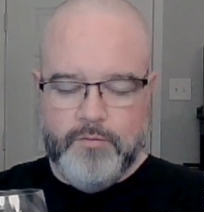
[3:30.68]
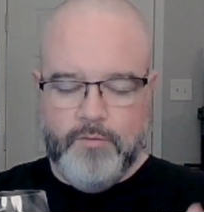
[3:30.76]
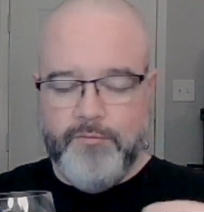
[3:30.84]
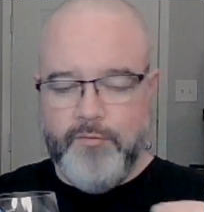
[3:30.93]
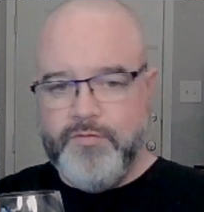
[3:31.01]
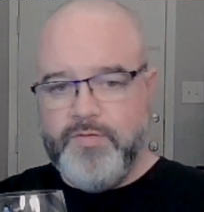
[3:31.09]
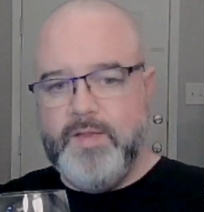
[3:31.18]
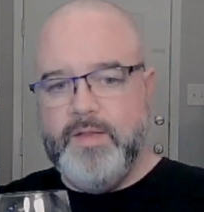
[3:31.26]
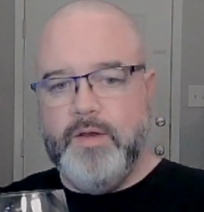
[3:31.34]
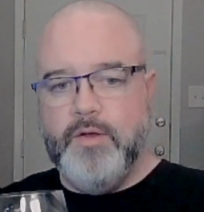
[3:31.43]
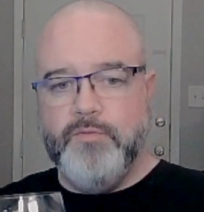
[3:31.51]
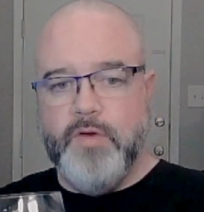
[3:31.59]
So first thing
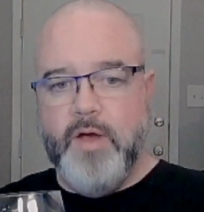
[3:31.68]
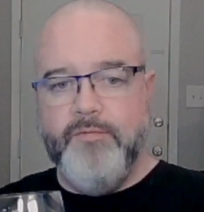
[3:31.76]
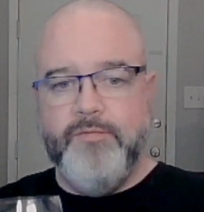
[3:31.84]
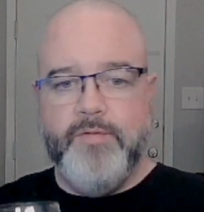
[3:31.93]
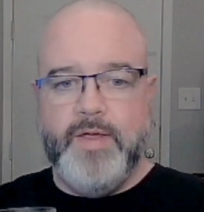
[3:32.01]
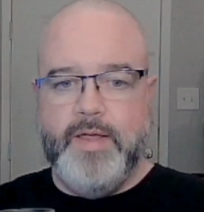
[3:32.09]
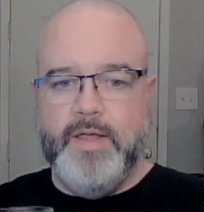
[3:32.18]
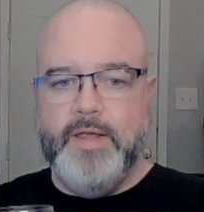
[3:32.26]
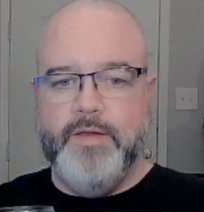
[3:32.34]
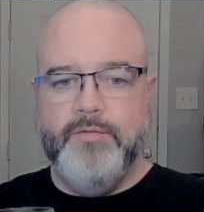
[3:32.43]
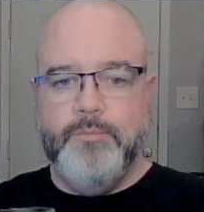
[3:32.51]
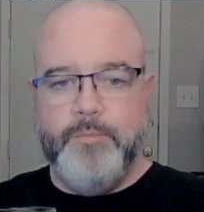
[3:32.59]
that comes off
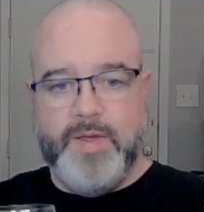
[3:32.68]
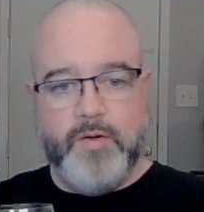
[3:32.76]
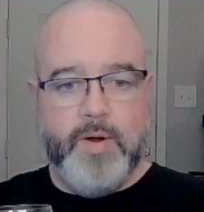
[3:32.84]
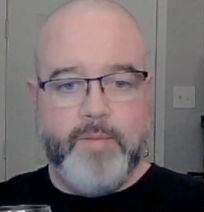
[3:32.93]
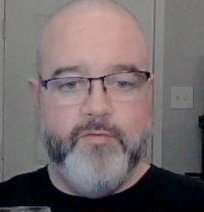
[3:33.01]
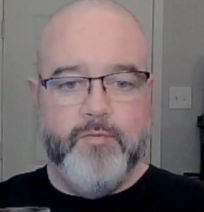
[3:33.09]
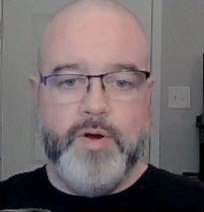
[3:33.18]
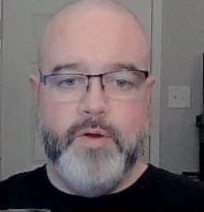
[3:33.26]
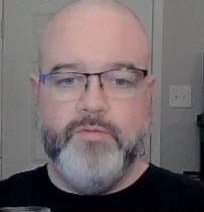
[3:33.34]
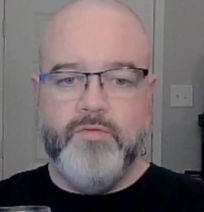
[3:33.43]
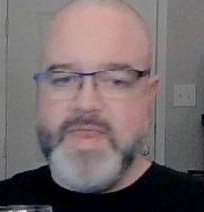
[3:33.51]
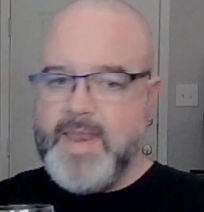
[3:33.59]
is big grapefruit
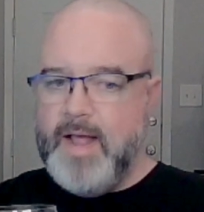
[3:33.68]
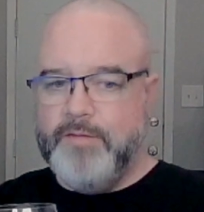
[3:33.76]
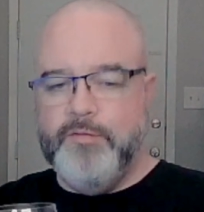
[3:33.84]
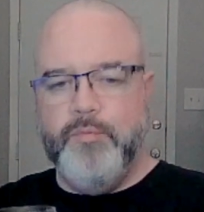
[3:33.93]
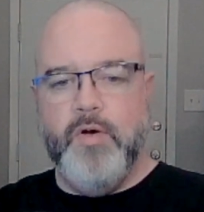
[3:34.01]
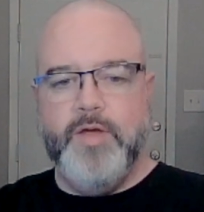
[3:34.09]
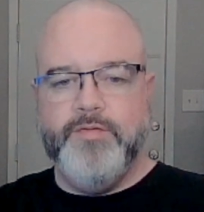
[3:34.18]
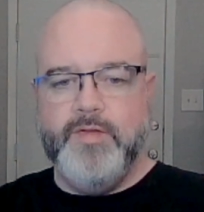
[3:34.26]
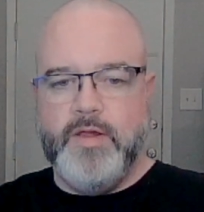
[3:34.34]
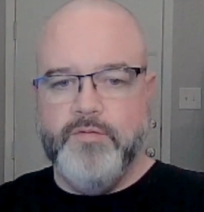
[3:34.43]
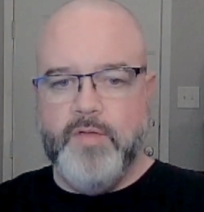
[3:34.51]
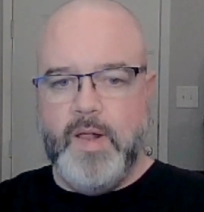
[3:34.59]
notes. Not
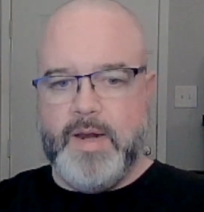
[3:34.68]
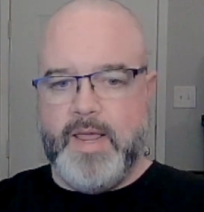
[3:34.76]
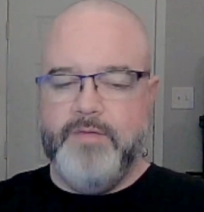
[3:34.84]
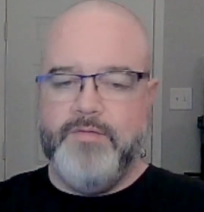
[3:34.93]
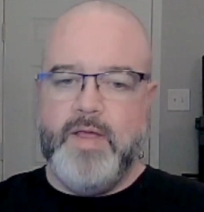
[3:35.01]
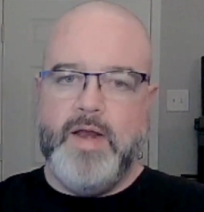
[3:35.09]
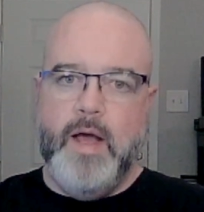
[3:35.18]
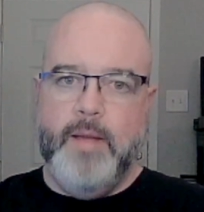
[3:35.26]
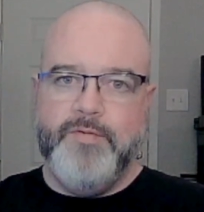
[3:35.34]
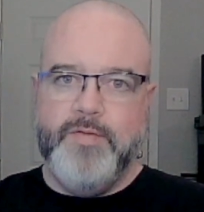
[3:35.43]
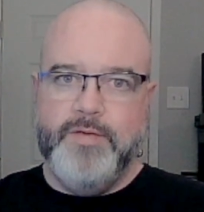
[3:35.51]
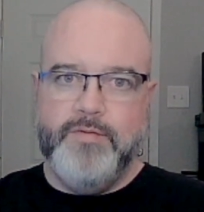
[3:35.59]
surprising. They use a lot of Cascade
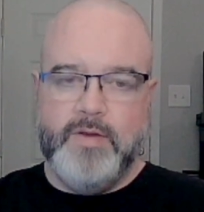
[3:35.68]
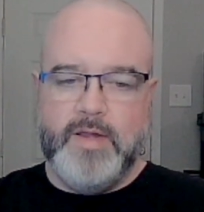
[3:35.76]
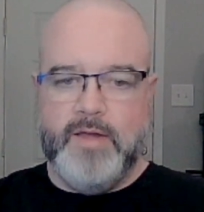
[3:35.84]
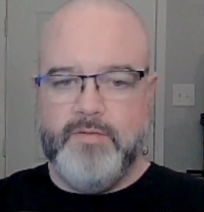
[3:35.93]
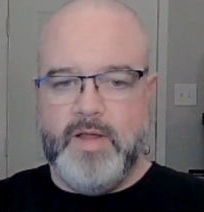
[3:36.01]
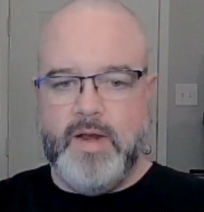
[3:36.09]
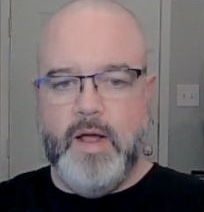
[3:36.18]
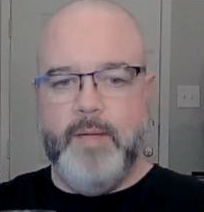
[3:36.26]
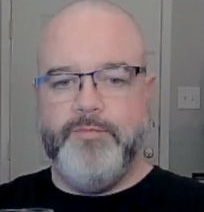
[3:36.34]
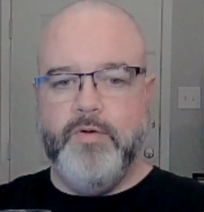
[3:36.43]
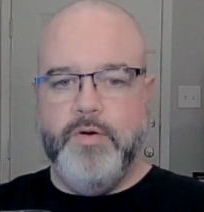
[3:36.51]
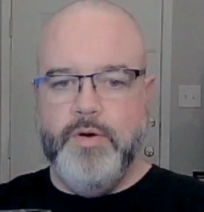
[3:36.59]
hops in this. Cascade
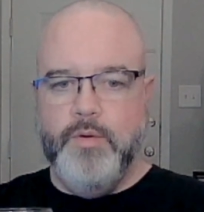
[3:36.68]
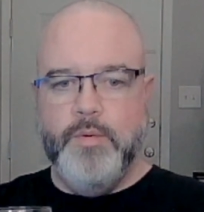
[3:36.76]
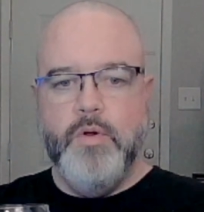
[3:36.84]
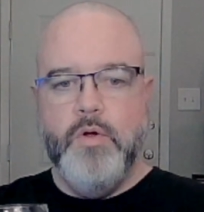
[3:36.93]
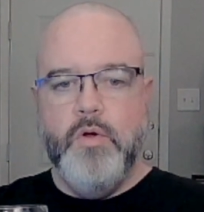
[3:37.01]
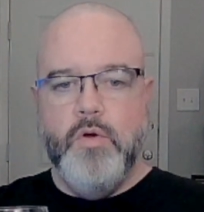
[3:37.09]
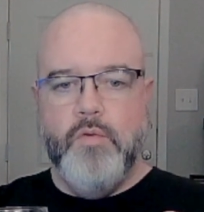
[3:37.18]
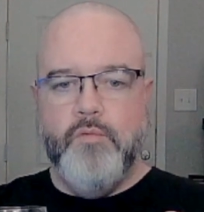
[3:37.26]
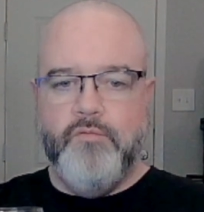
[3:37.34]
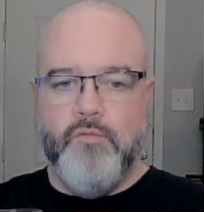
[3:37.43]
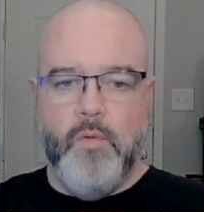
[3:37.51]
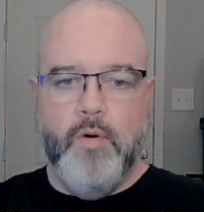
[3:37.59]
hops are known
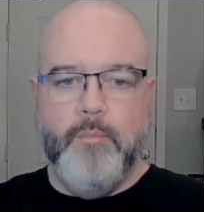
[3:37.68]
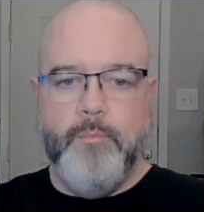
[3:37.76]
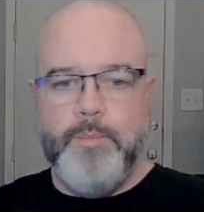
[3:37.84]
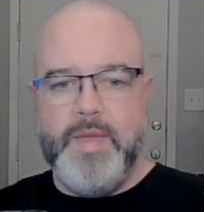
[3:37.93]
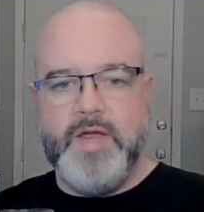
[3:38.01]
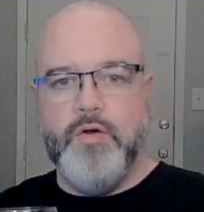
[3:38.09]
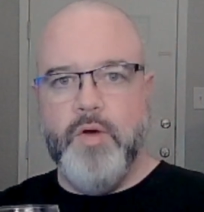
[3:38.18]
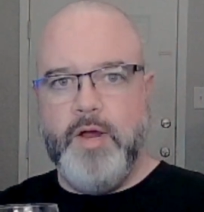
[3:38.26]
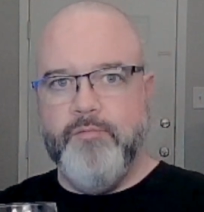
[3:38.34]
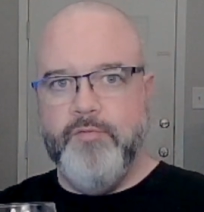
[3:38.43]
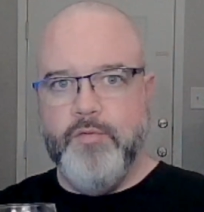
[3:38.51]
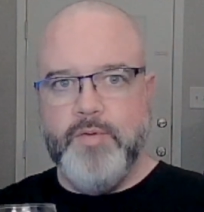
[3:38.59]
for big
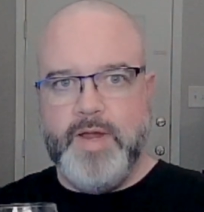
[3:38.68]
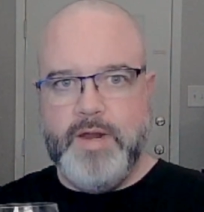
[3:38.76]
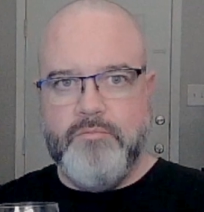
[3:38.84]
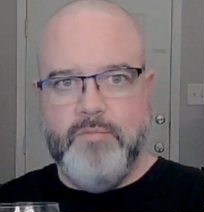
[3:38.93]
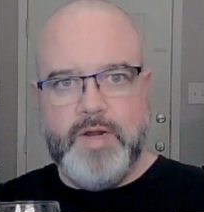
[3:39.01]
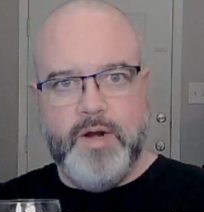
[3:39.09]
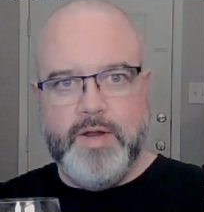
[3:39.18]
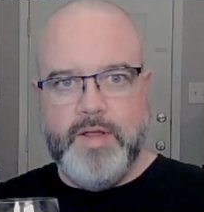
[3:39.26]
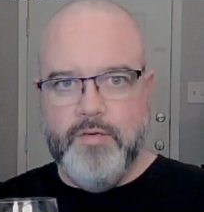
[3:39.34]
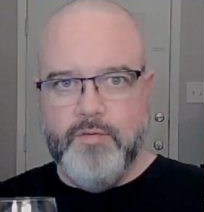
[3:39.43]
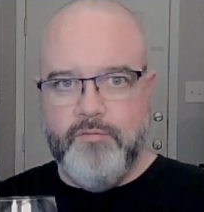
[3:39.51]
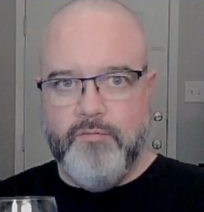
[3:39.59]
grapefruit and
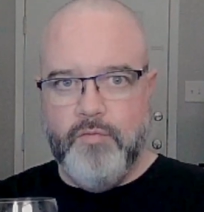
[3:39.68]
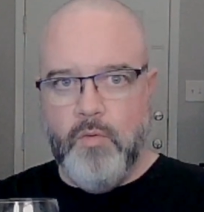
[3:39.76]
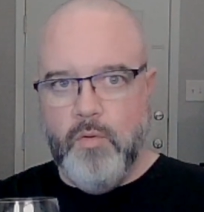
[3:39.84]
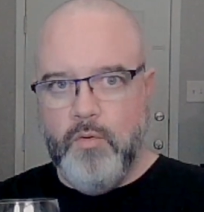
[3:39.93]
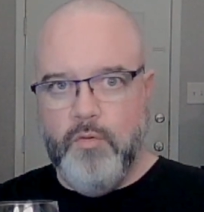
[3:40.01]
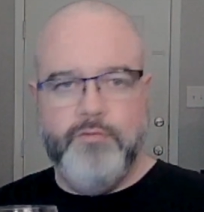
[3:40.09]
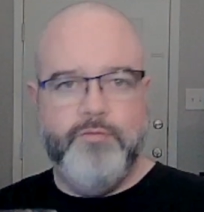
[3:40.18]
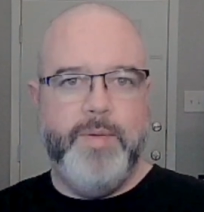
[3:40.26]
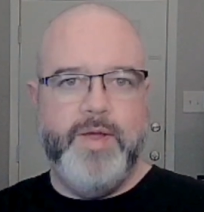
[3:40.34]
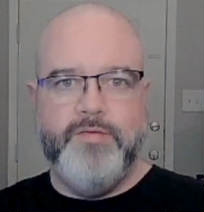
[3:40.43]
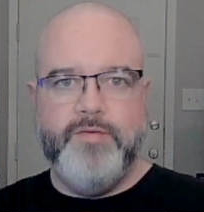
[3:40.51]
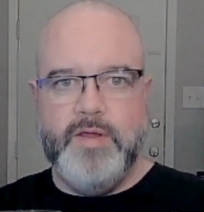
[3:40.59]
either floral or
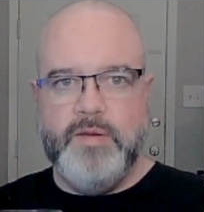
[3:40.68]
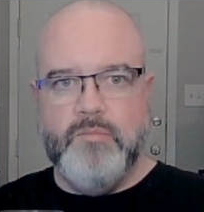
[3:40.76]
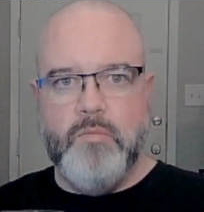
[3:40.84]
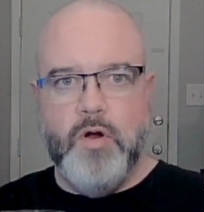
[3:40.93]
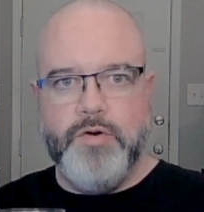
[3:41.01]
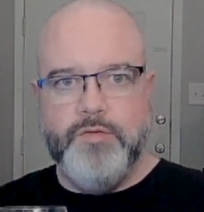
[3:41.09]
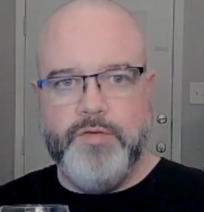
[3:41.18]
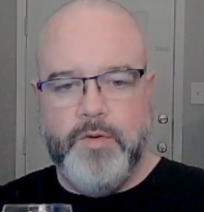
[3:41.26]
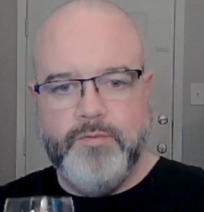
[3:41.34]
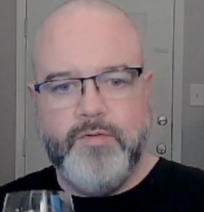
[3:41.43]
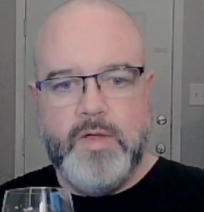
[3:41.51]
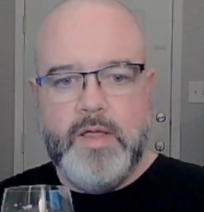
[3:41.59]
spicy
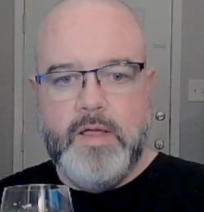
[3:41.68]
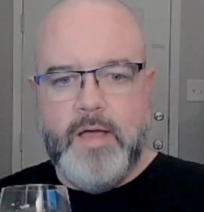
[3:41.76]
undertones.